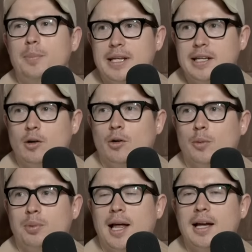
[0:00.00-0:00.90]
bidding on
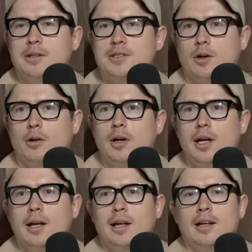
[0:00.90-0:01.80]
the player. So
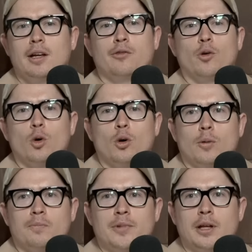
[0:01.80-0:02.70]

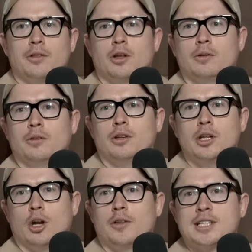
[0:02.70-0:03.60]
for the
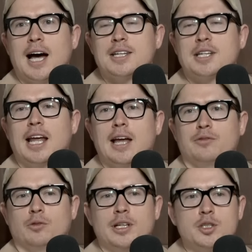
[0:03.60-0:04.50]
you know the task at
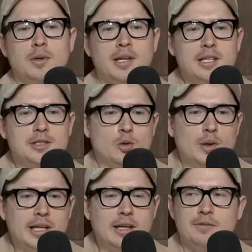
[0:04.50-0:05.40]
hand for Richmond is do
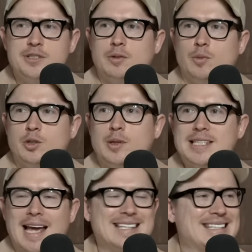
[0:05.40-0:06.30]
we give do we
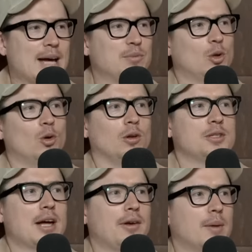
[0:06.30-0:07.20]
say Sam
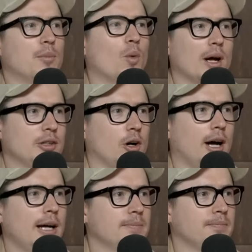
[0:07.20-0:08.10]
Lalor's our number one
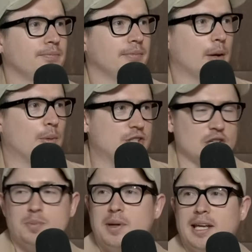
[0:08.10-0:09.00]
guy and we
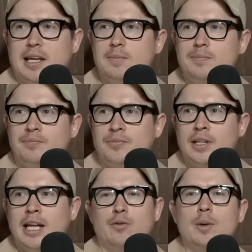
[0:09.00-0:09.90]
just pick him?
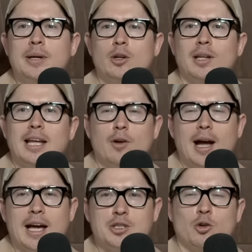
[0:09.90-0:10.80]
Mm-hmm. If we mm-hmm. bid on
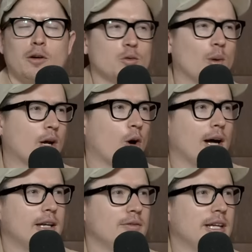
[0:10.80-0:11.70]
Levi Ashcroft, we're
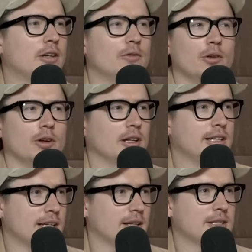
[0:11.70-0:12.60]
kind of
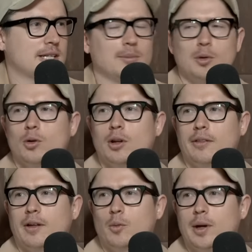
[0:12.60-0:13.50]
inadvertently telling Sam
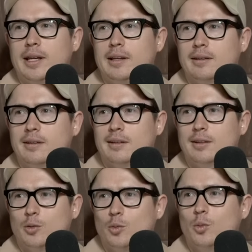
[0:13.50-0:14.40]
Lalor that we
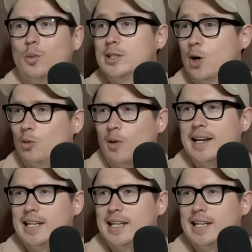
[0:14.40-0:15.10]
yeah we don't rate